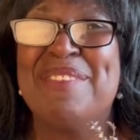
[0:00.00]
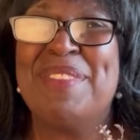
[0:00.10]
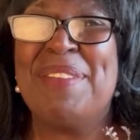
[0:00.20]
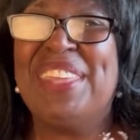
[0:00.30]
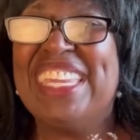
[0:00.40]

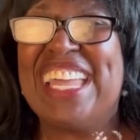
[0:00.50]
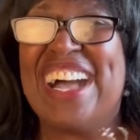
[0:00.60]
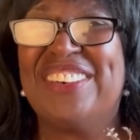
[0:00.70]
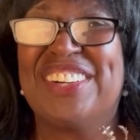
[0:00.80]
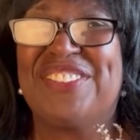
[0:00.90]
maybe an
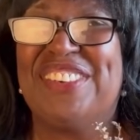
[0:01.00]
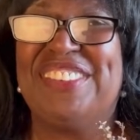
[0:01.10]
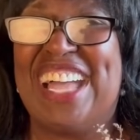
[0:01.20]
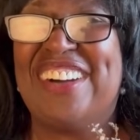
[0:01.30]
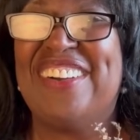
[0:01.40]
hour
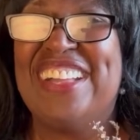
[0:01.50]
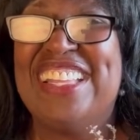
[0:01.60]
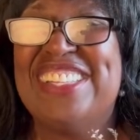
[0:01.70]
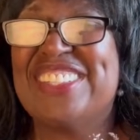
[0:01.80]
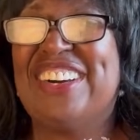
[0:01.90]
from now.
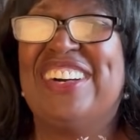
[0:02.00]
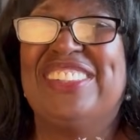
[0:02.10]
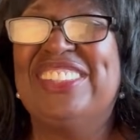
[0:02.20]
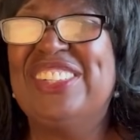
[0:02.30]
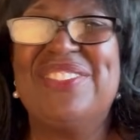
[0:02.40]
So
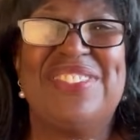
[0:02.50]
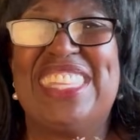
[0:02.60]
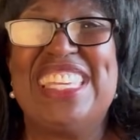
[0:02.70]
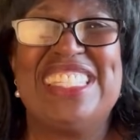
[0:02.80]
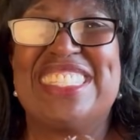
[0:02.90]
I'll loop
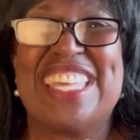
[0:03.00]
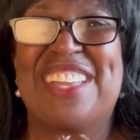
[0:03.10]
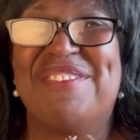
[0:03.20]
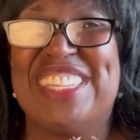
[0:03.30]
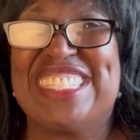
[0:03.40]
these
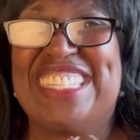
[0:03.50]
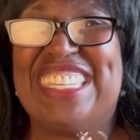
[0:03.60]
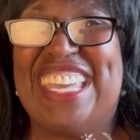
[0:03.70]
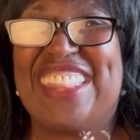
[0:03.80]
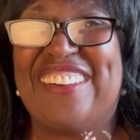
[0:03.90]
segments
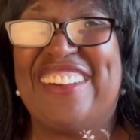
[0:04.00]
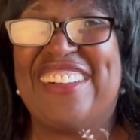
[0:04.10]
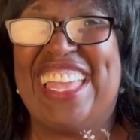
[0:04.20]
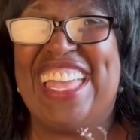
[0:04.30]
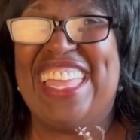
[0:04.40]
together,
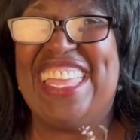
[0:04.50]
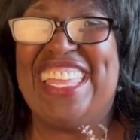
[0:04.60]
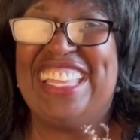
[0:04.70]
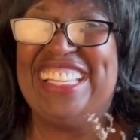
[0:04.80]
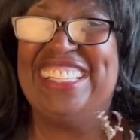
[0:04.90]
okay?
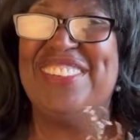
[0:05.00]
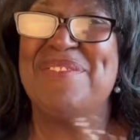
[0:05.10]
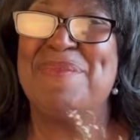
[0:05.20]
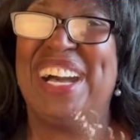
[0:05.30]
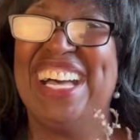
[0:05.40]

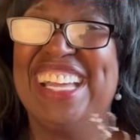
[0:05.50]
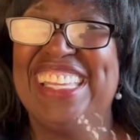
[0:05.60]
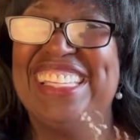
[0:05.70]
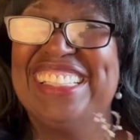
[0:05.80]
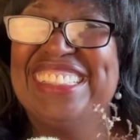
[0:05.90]
Bye.